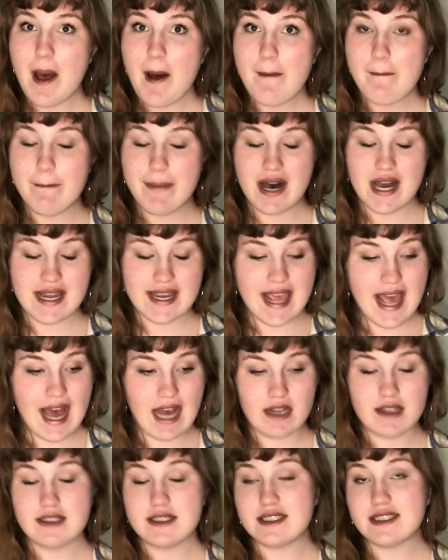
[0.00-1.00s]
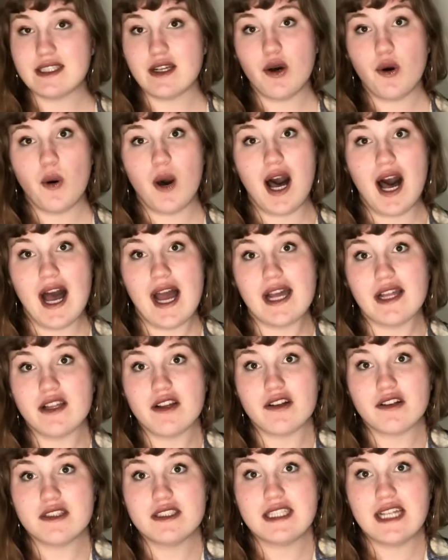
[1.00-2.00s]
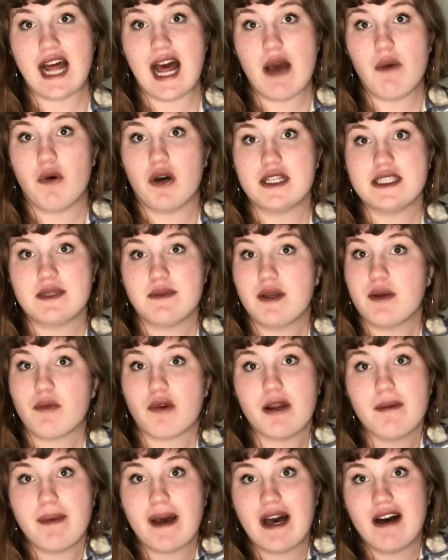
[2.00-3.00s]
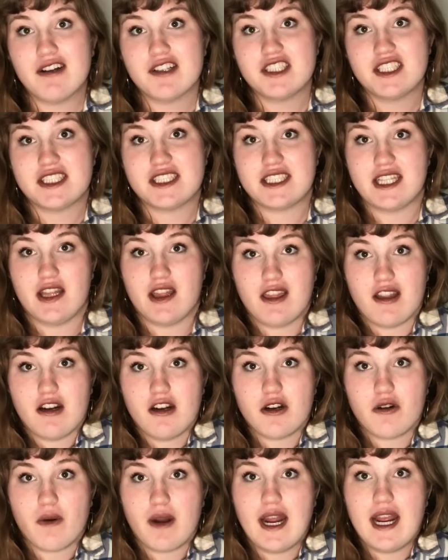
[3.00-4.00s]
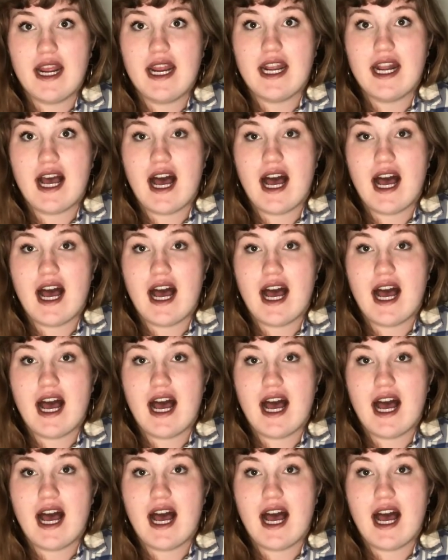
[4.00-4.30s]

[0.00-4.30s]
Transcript: But yeah, so I learned that I wanted to be a marine biologist in 3rd grade.